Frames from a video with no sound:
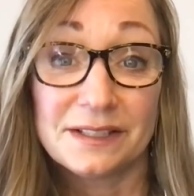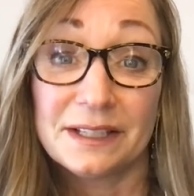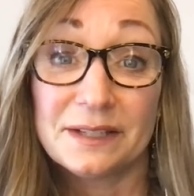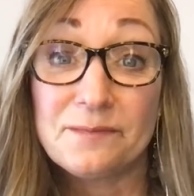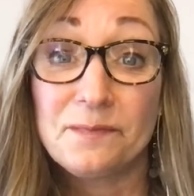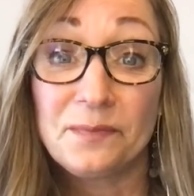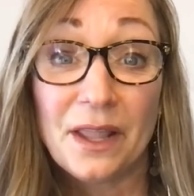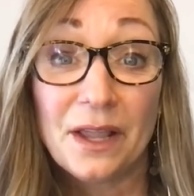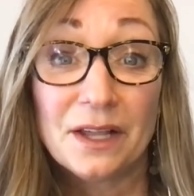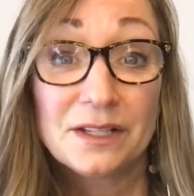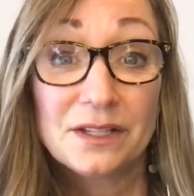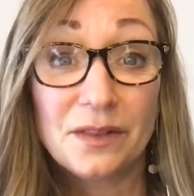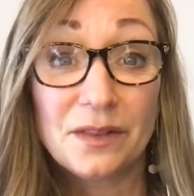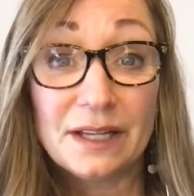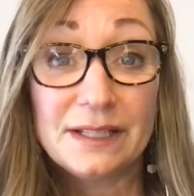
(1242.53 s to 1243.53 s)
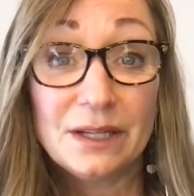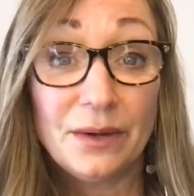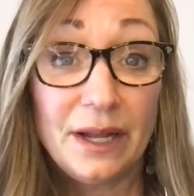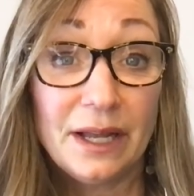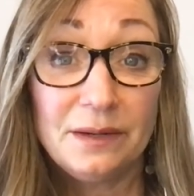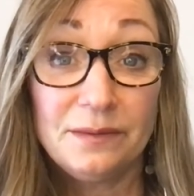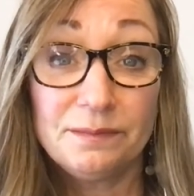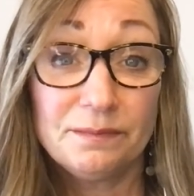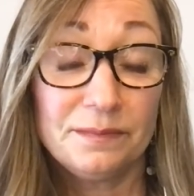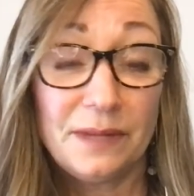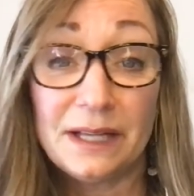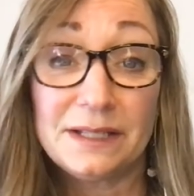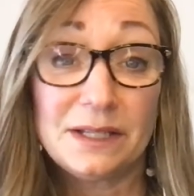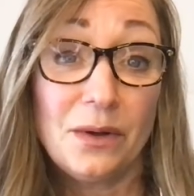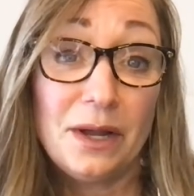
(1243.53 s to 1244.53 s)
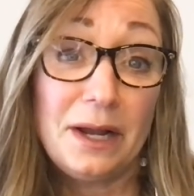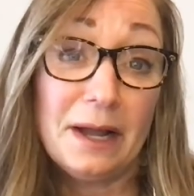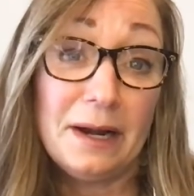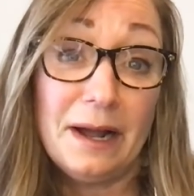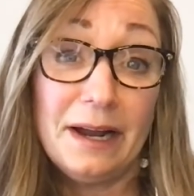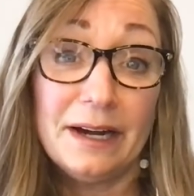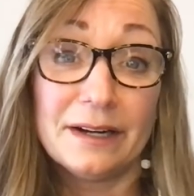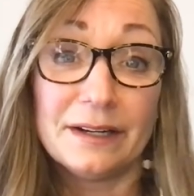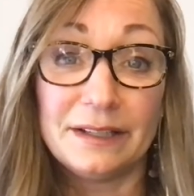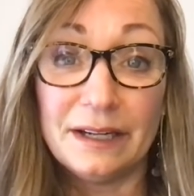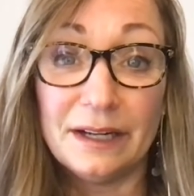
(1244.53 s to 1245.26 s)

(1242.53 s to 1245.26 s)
And so that's how I got hired.